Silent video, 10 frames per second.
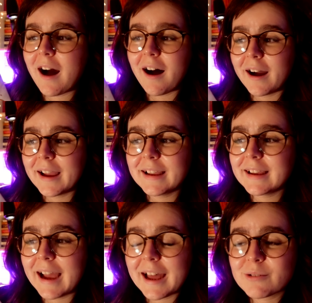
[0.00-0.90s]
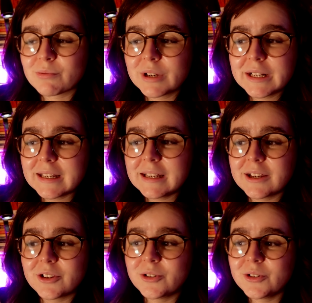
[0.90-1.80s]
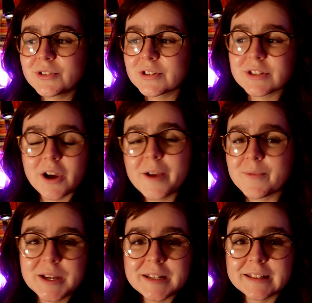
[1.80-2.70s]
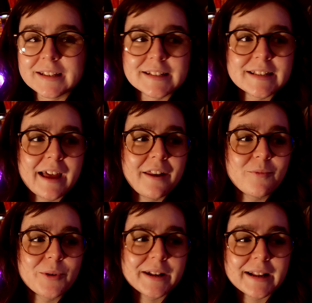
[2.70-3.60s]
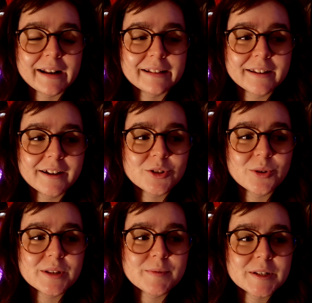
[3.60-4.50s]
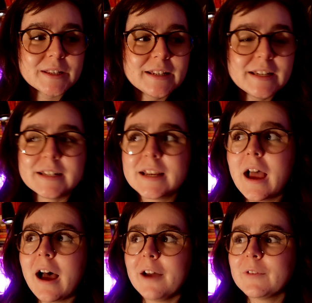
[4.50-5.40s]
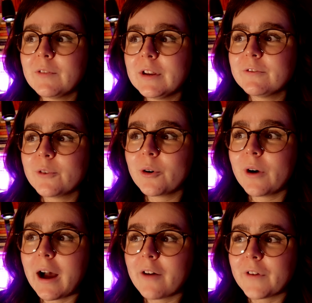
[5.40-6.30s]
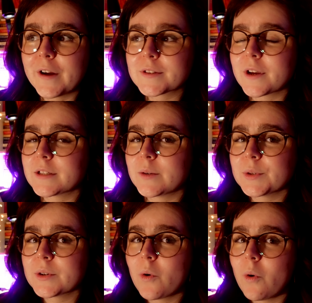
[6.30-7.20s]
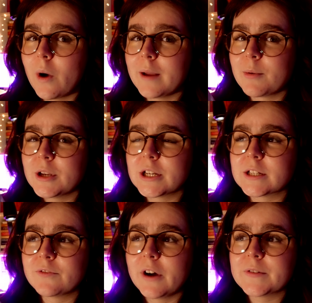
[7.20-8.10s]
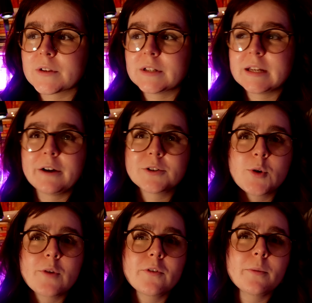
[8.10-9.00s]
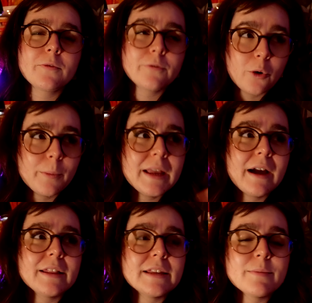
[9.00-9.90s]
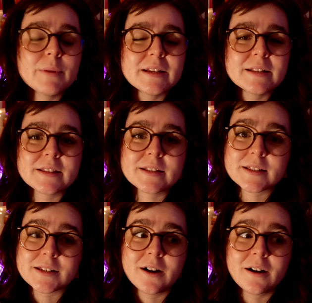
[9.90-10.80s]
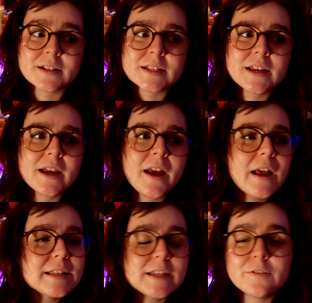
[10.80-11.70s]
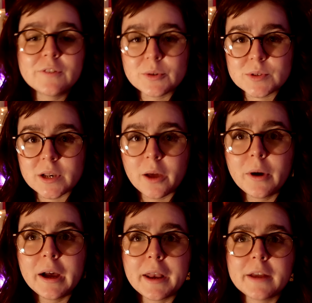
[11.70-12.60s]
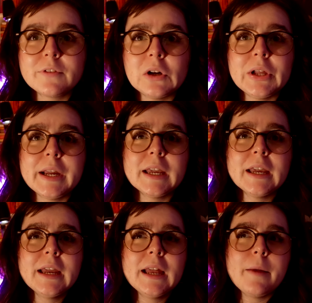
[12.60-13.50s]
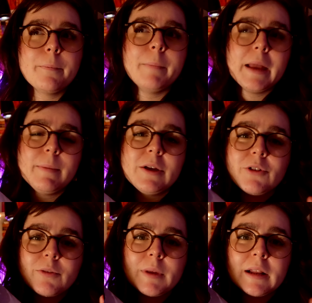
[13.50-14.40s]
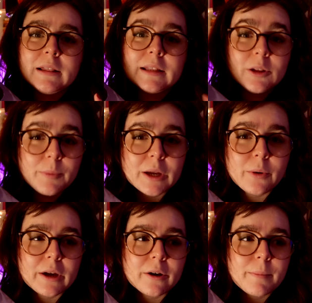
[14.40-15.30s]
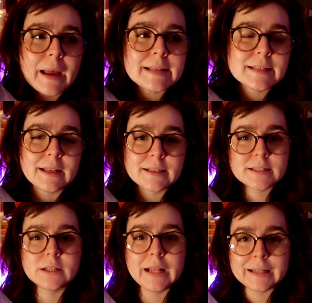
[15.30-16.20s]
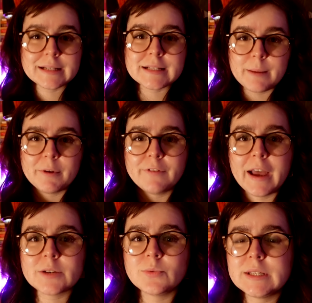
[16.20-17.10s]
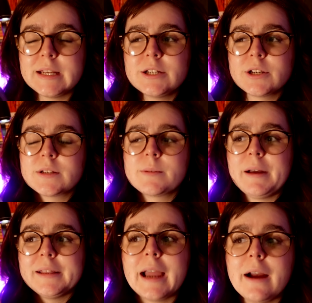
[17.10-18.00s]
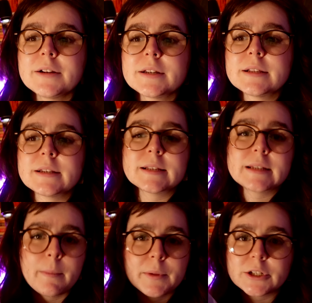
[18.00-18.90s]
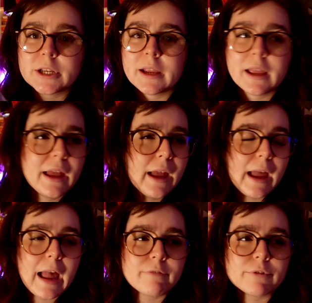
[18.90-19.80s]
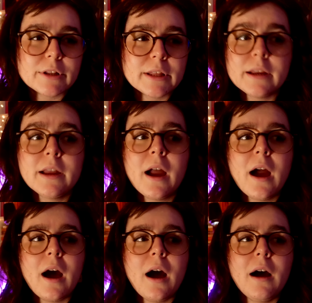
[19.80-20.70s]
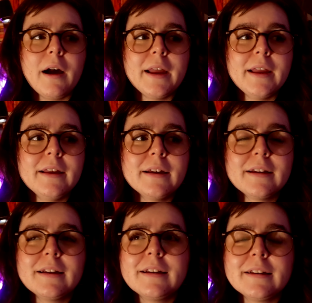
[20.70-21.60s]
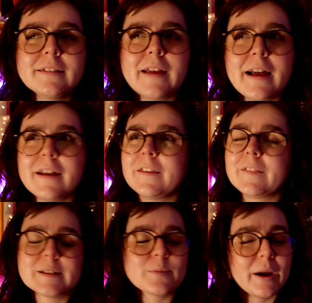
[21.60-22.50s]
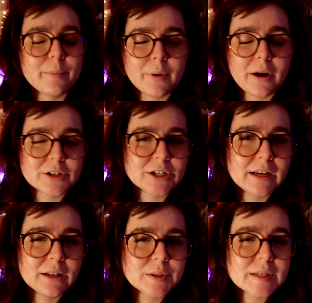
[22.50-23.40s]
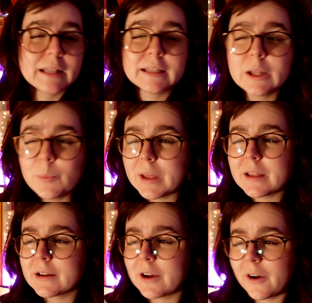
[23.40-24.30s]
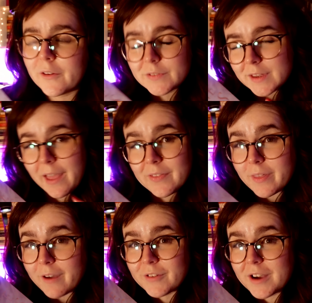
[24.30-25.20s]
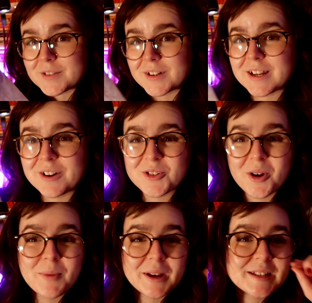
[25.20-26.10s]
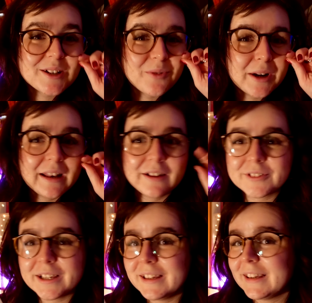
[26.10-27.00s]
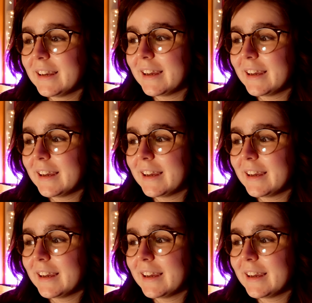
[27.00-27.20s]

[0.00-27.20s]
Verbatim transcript: I had a really good time reading this, and I'm really glad that I enjoyed it as much as I did. I've given it four out of five stars. It wasn't quite breaching into five star territory for, for me, I think because the start did feel slower, and I felt like maybe could have been a little bit quicker in pacing and still had the same effect with teaching us about the characters and establishing everything. I that I think that's where it partially lost a little bit to get into that five star territory, but I still really loved it.